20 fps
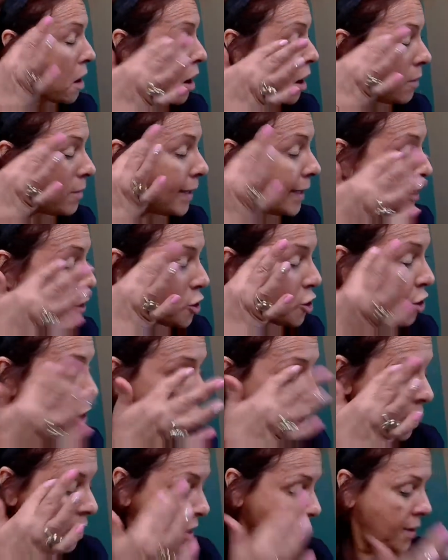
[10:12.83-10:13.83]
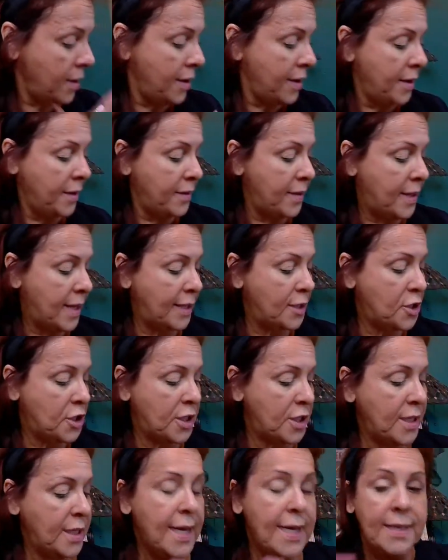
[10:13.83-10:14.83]
I'll make sure that
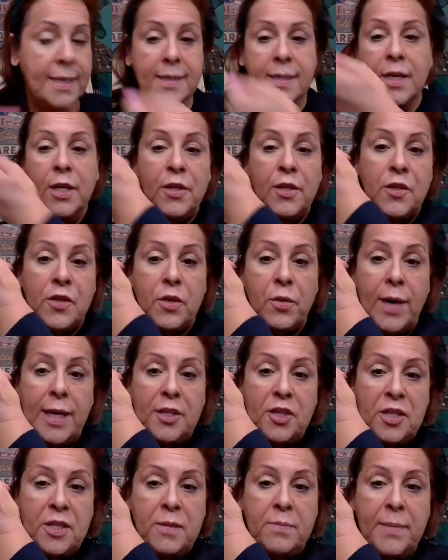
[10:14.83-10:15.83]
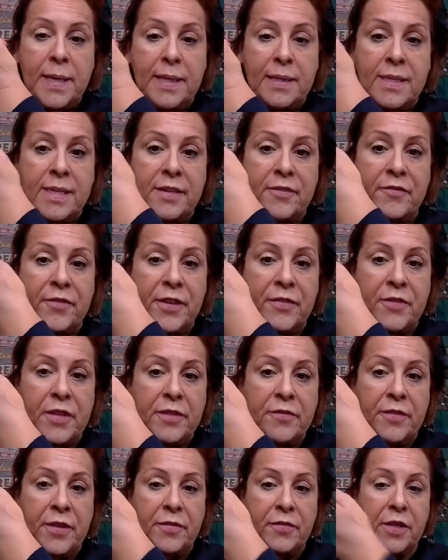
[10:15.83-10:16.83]
she does. So I just mixed it
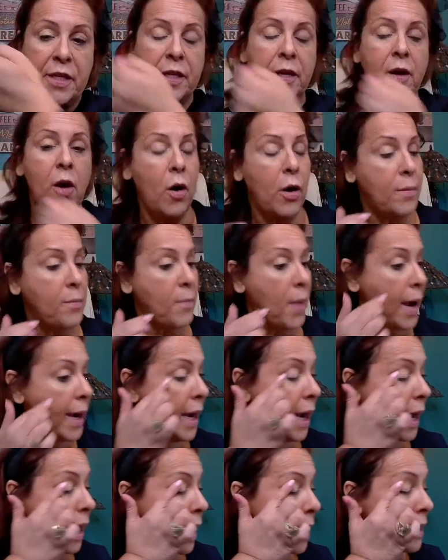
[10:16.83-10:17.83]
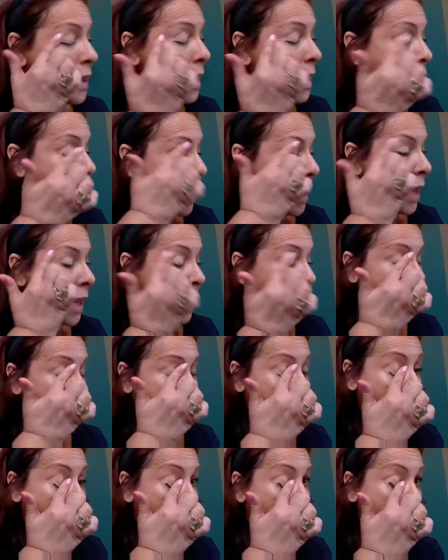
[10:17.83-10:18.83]
50-50 on my hand and
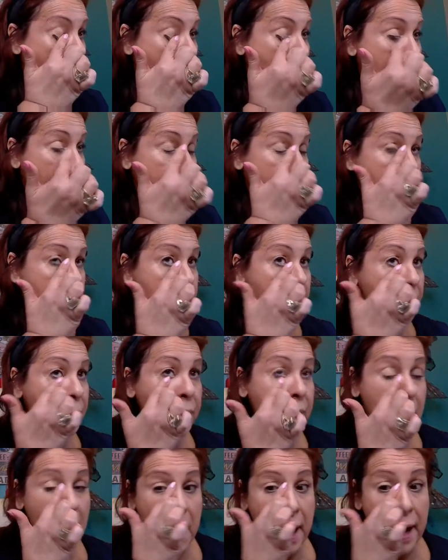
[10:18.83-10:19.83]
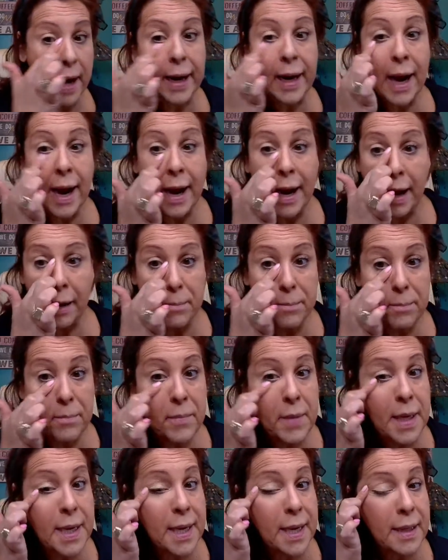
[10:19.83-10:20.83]
now I am applying, I
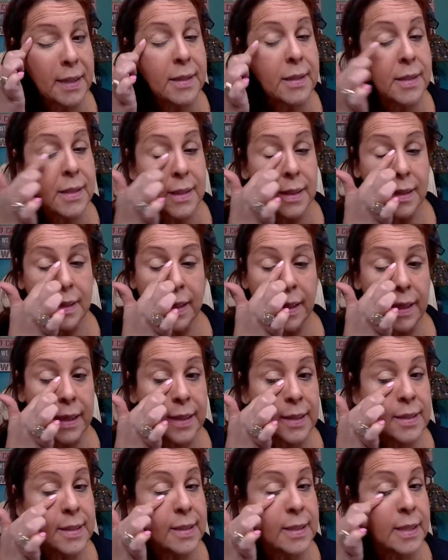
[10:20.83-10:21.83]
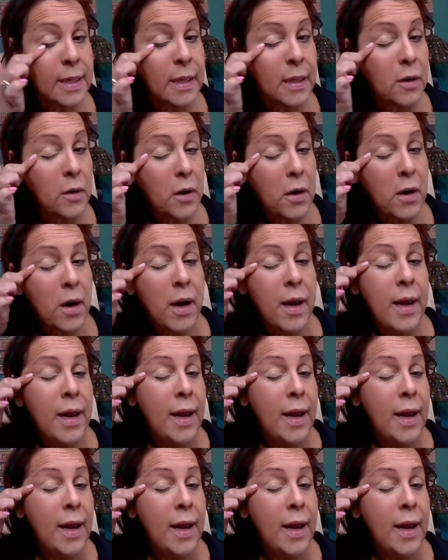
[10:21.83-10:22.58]
mixed the concealer